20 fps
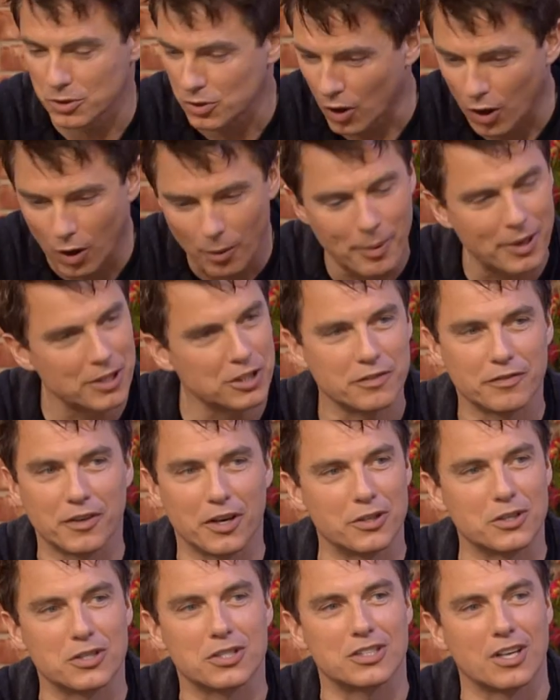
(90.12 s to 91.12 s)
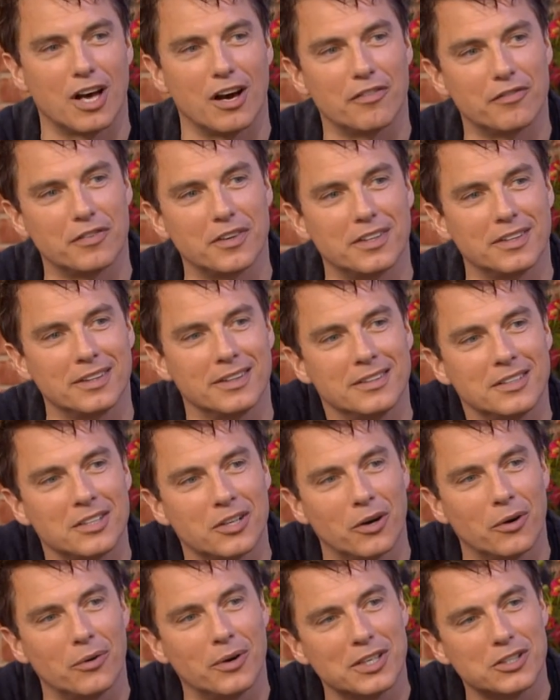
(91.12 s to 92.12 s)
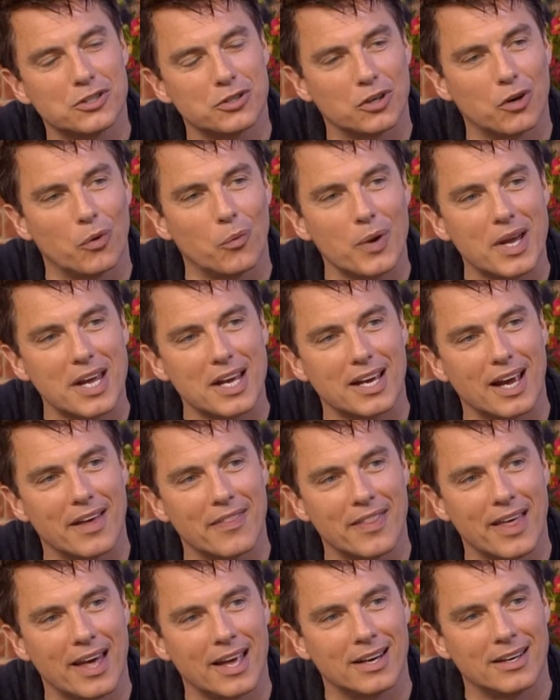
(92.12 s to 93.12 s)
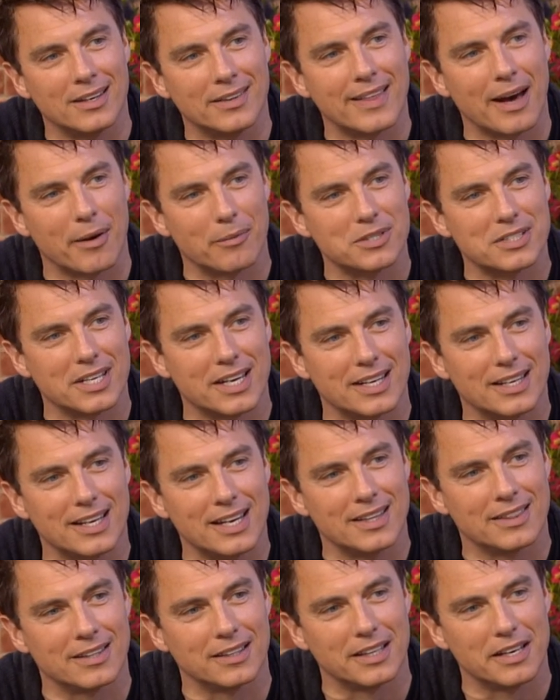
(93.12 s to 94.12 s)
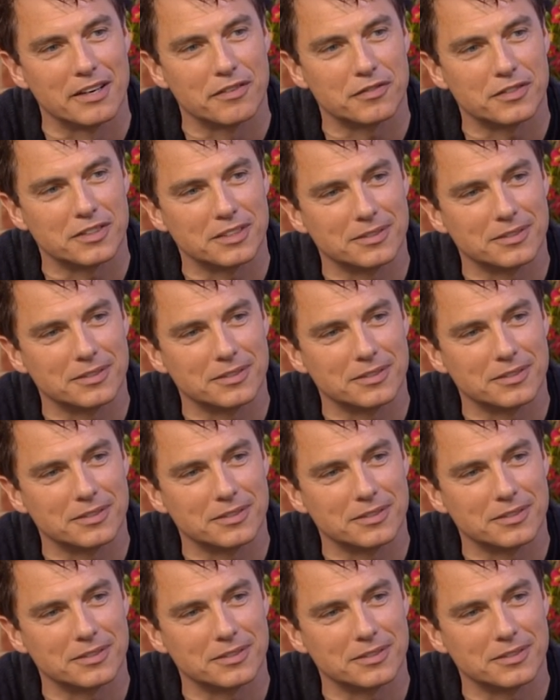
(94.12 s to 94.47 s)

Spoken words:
was a whole bunch of other stuff, and, it took a week, and then that was it, in the lift.